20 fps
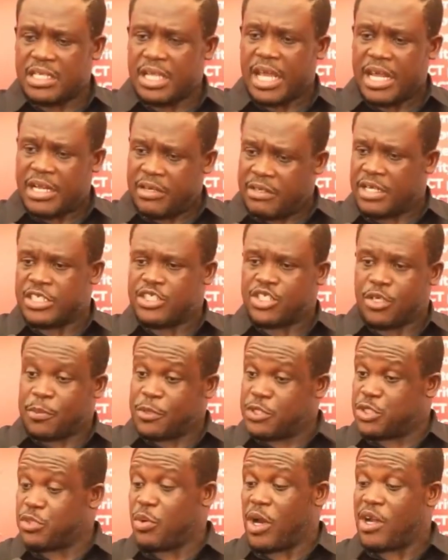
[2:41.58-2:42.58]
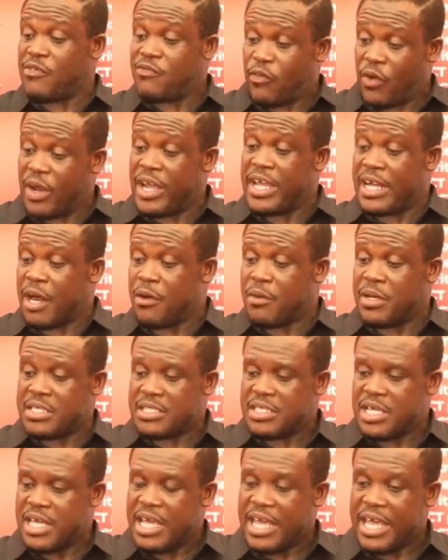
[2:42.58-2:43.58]
and it's supposed to run for 8
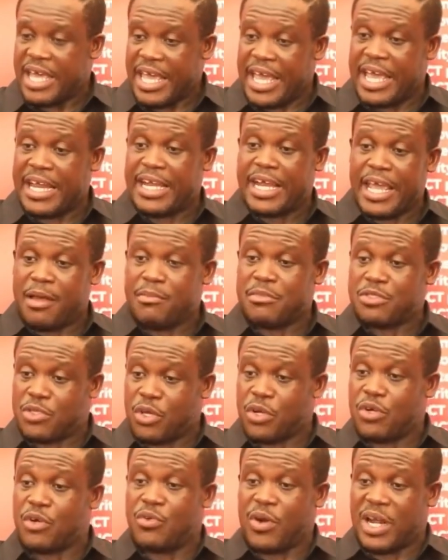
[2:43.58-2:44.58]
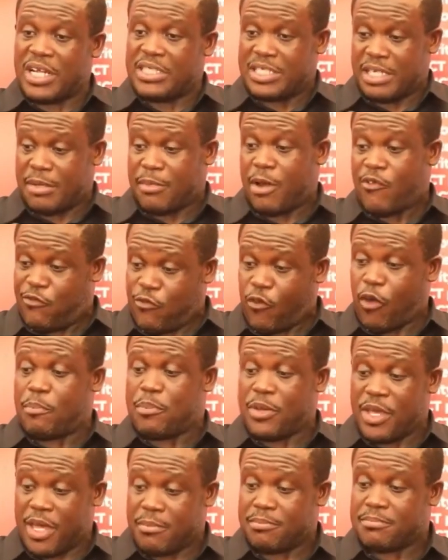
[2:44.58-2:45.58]
hours, 8 a.m. is going to run till about 4
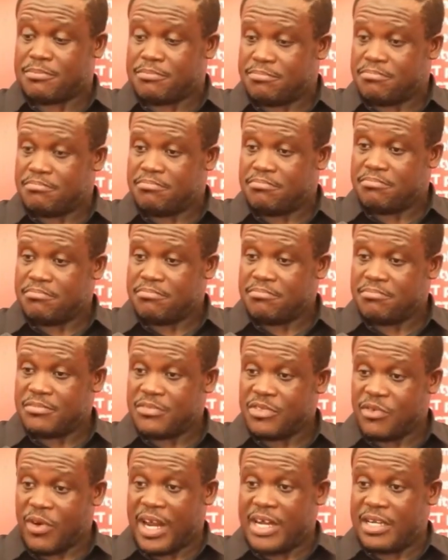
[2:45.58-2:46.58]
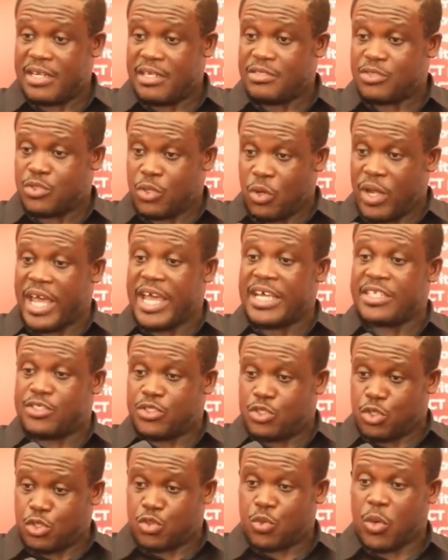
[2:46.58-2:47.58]
p.m. right? So 8
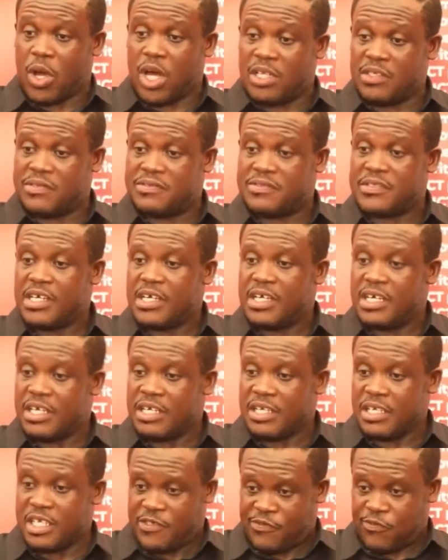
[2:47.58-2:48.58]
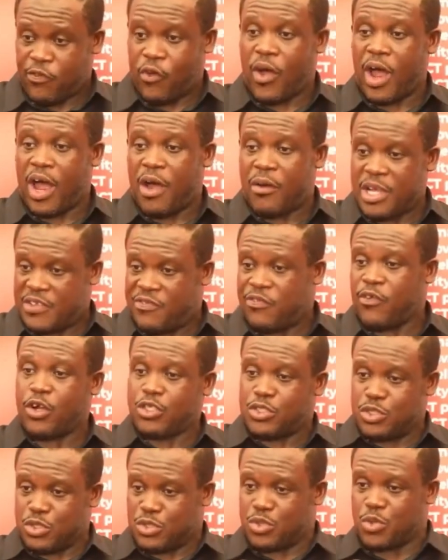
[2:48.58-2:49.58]
to 12 is 4 hours,
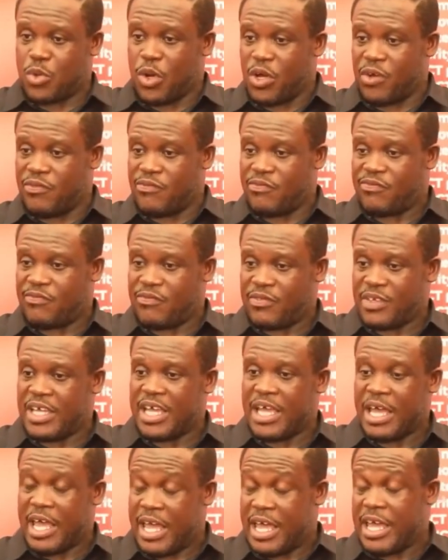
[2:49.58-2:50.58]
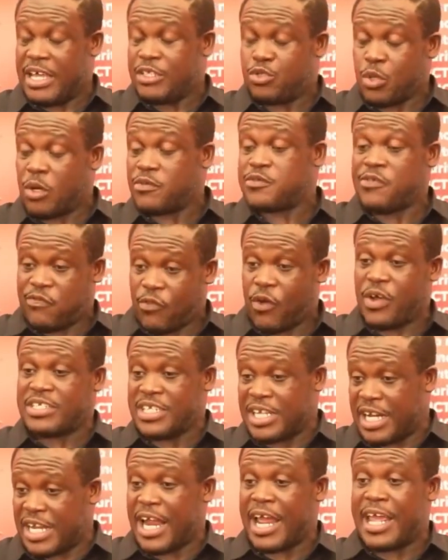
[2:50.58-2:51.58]
4 to 12, 12 to 4
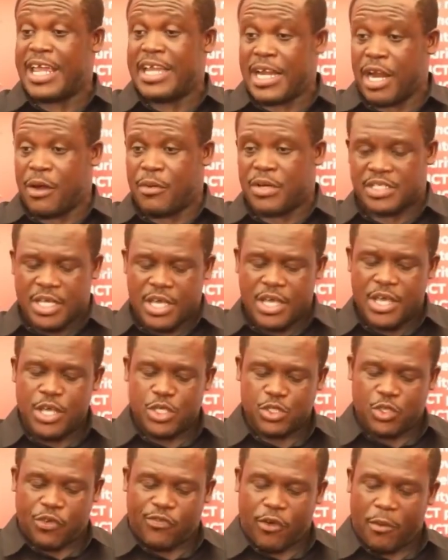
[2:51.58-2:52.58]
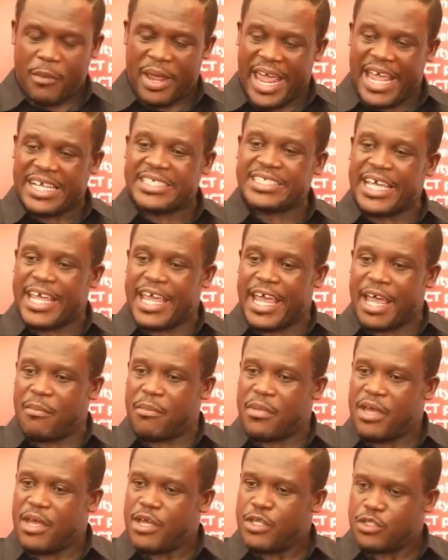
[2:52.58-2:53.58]
is another 8 hours. So from 8
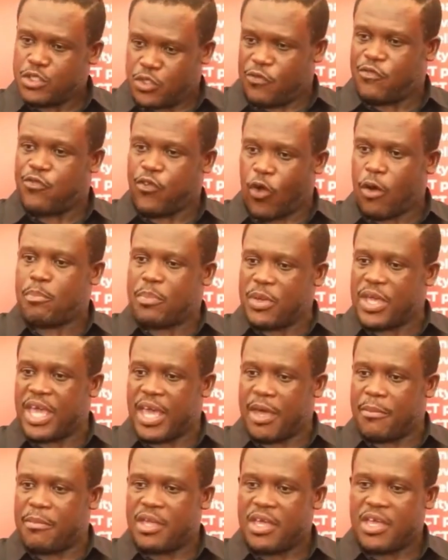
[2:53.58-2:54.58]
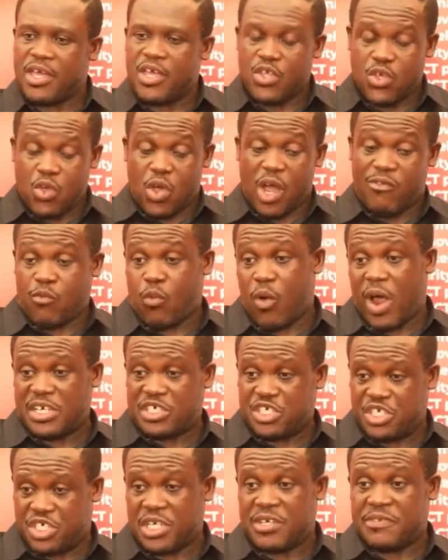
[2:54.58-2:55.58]
a.m. to 4 p.m. you have
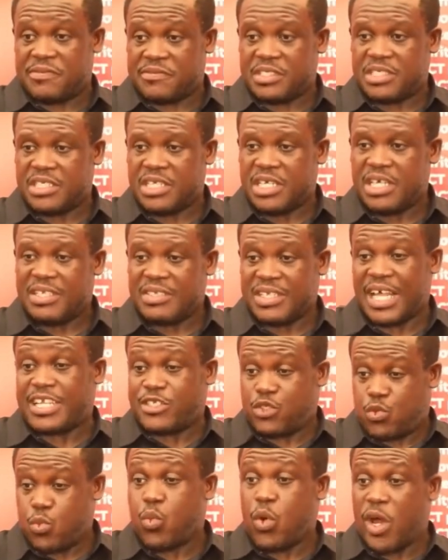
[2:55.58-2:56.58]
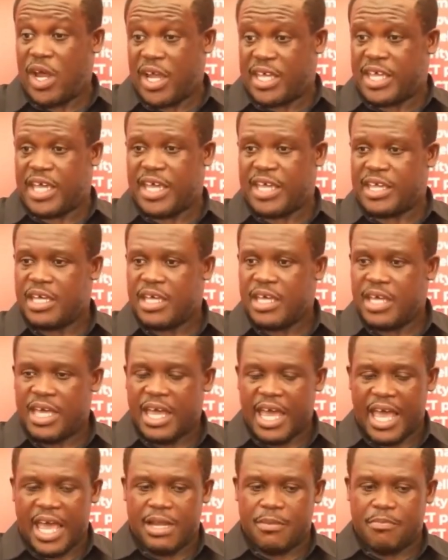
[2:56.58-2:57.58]
one shift that's working,
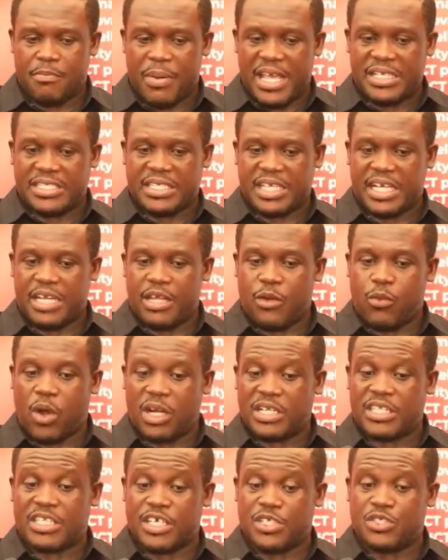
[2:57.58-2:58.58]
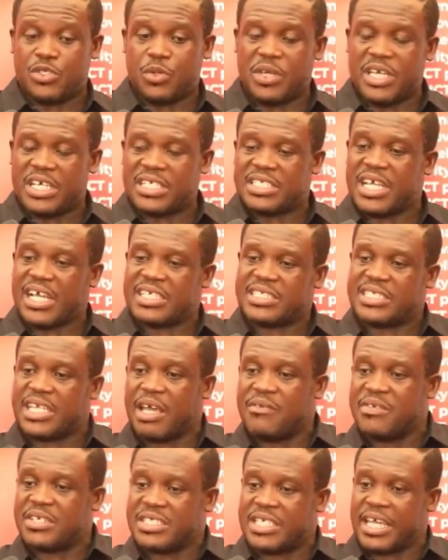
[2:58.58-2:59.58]
and basically what they're doing is they are
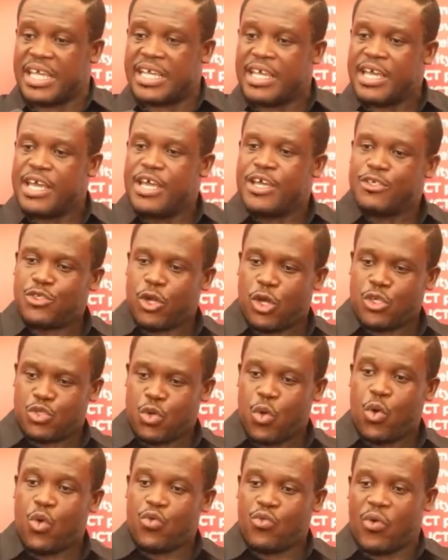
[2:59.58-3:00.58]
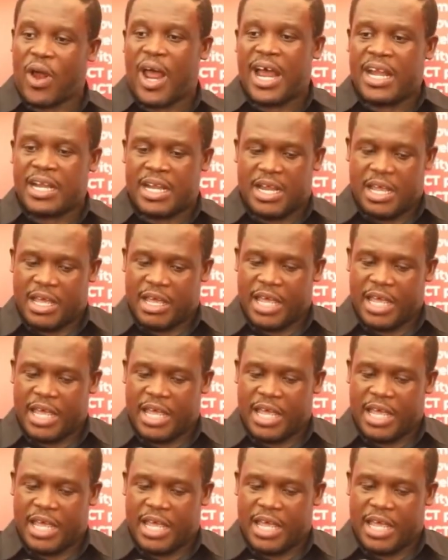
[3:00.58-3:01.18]
servicing those who run